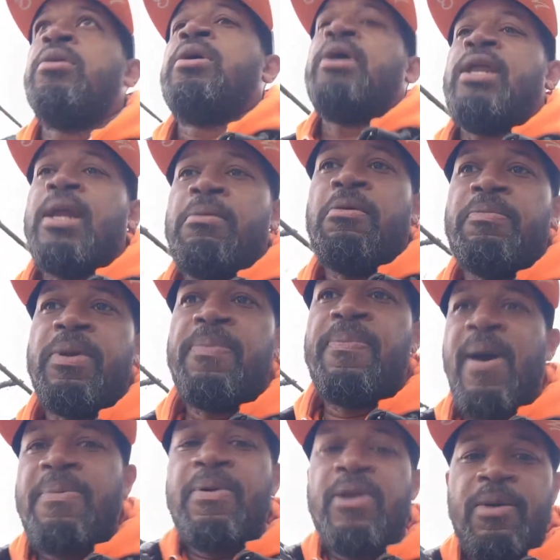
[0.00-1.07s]
And I'm going to be
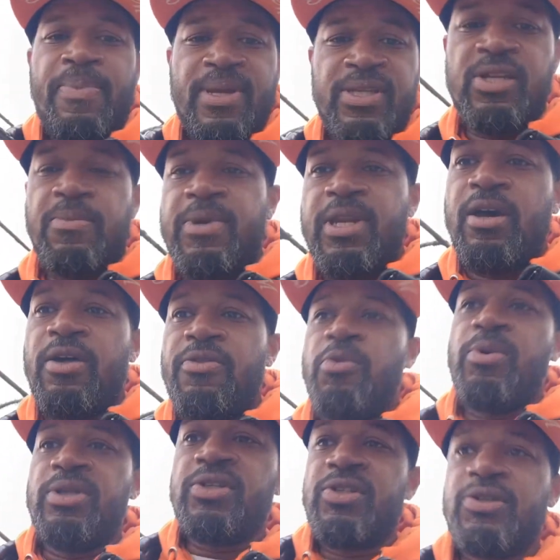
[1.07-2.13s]
popping up at some of the other
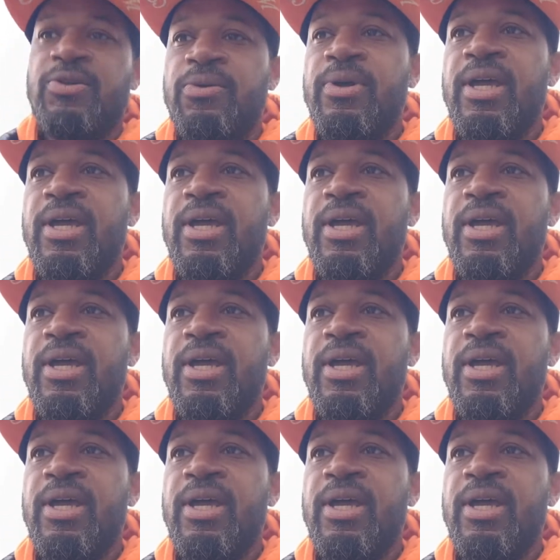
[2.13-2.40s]
ones too.